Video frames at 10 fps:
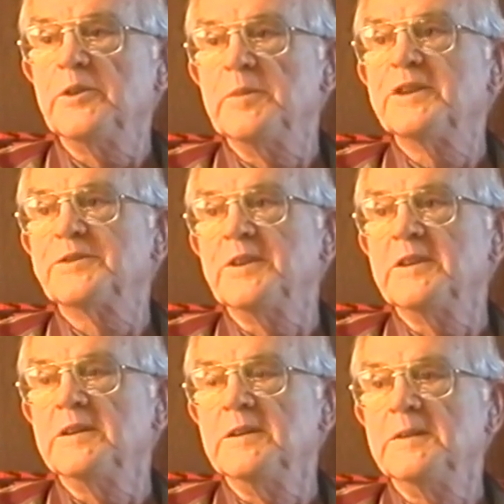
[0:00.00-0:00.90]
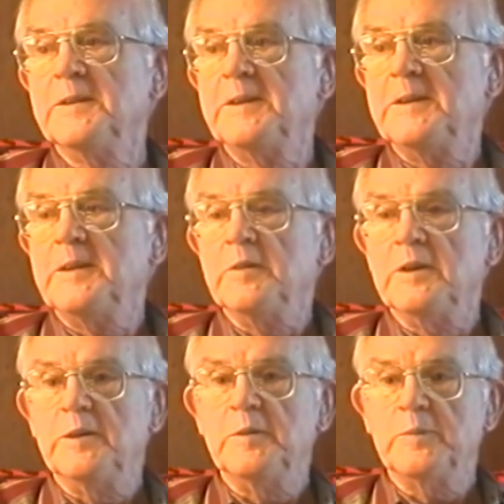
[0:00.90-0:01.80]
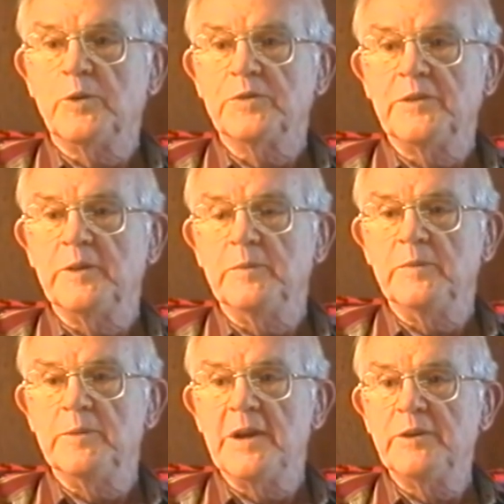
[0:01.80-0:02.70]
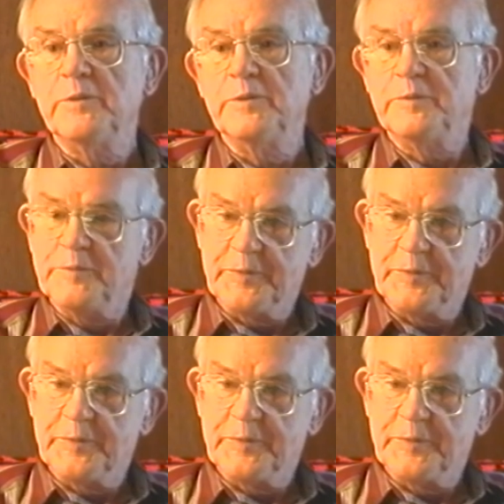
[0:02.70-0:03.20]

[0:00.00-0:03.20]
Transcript: The biggest thing uh, uh was that the main,